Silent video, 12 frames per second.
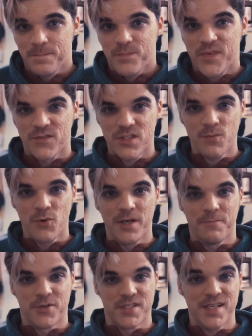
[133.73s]
If
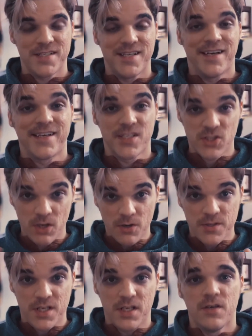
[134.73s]
someone presents a
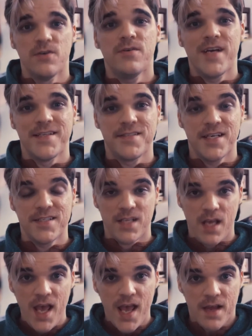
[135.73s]
concern to you and says,
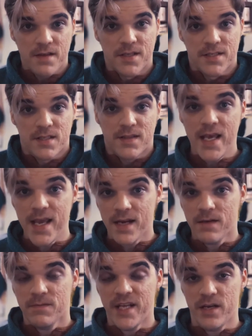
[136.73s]
hey, this
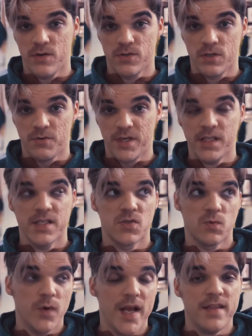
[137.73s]
thing that you're doing, this
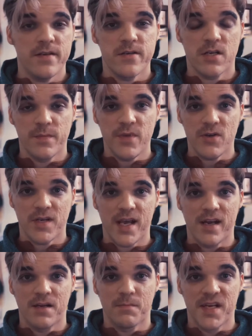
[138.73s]
way that you're
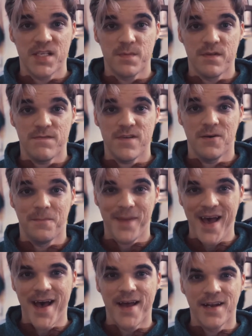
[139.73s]
communicating makes me feel
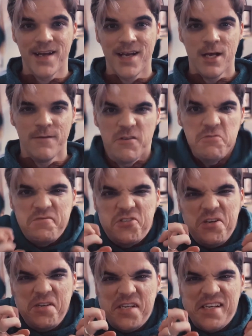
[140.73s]
bad. If you
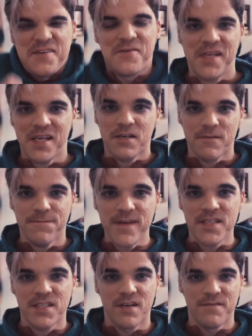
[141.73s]
shut down and get
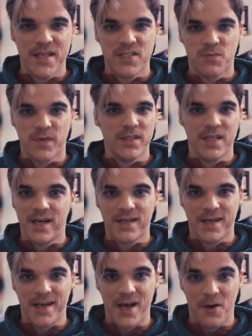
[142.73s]
defensive, that's really not
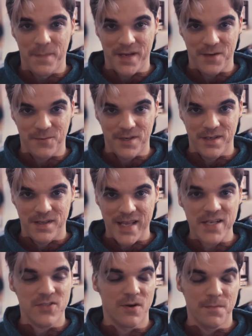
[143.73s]
going to help anyone.
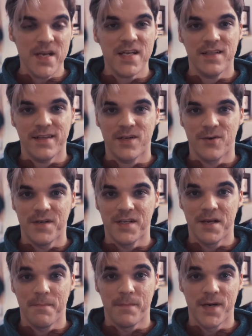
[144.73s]
Things are immediately going to
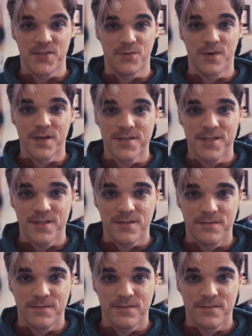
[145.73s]
get much worse.